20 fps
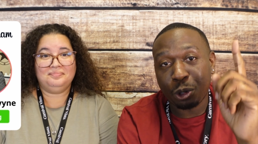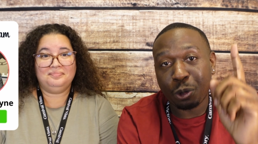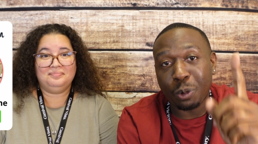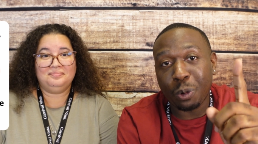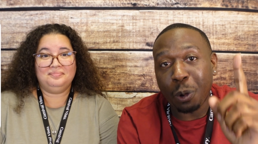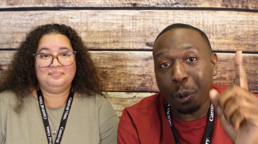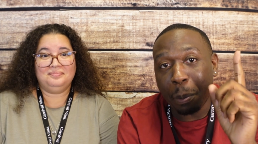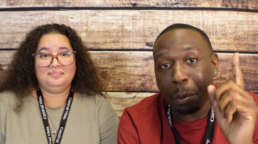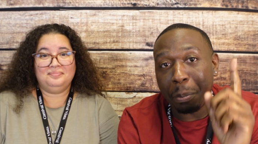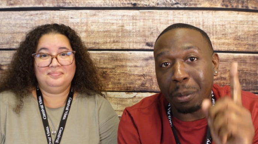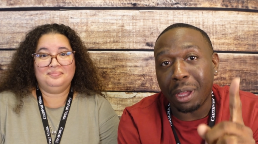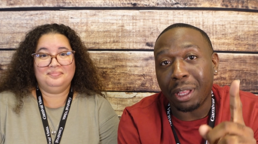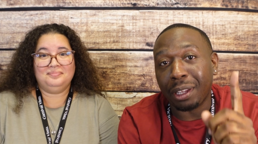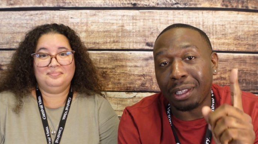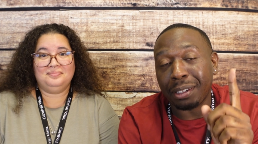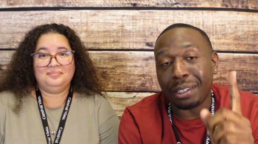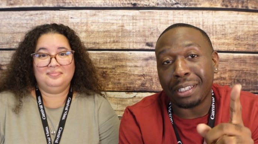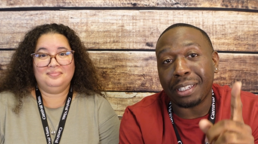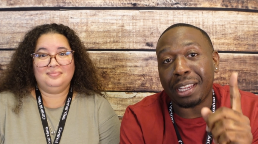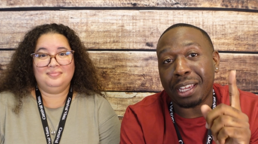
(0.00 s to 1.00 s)
Speaker 1: group
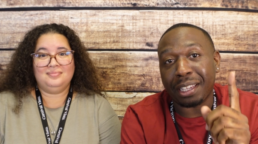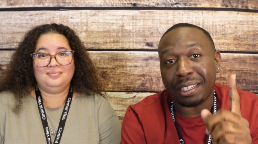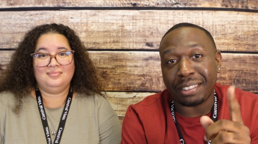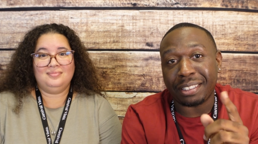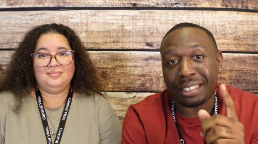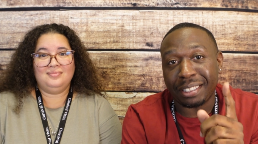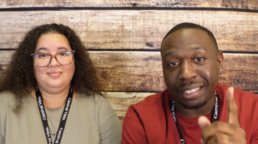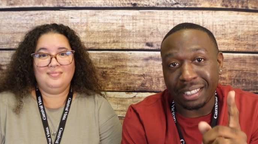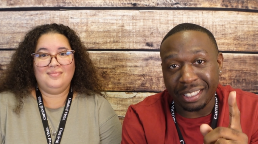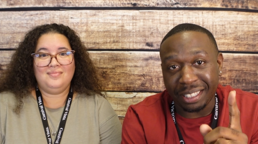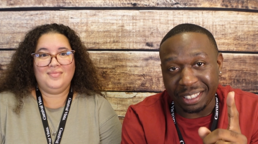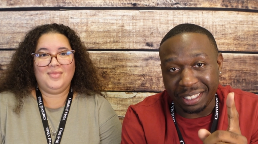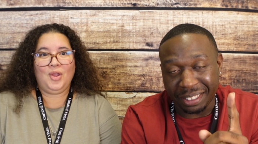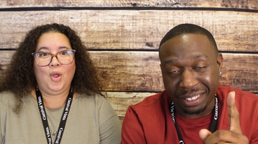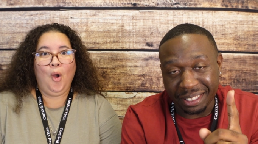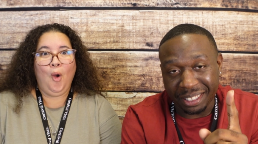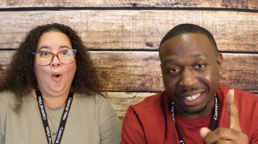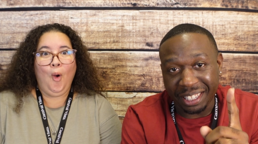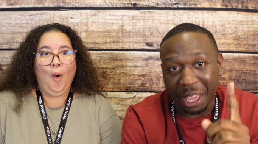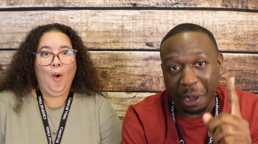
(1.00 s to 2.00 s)
Melanin at Sea
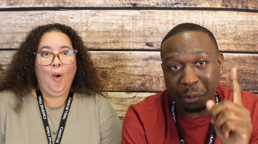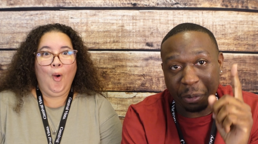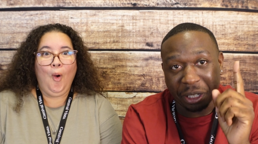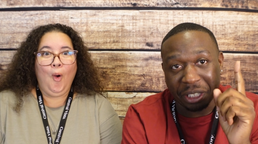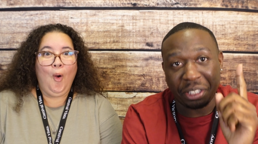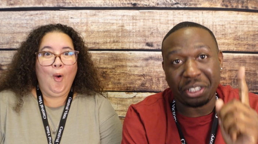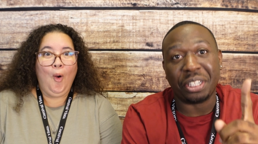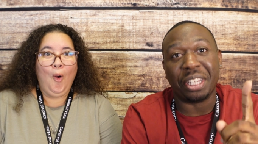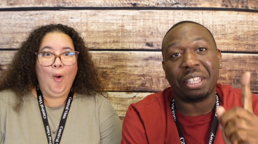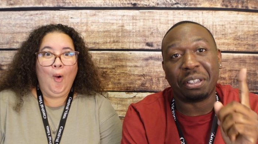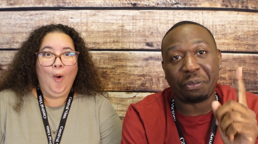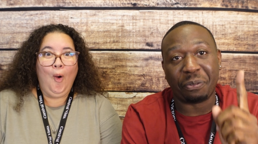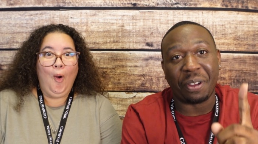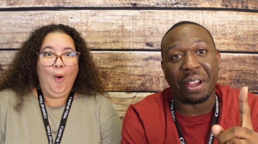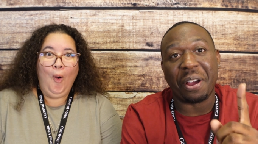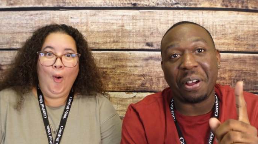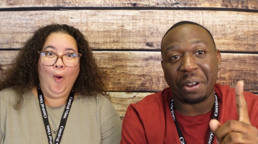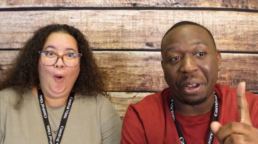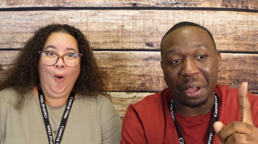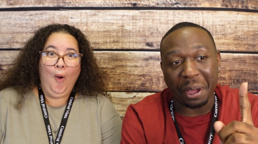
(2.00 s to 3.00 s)
that we just
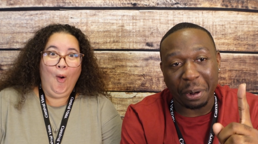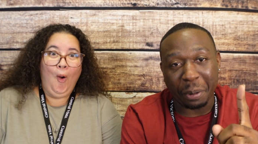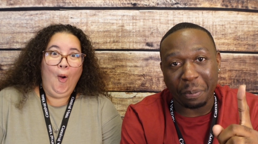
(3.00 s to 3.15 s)
found out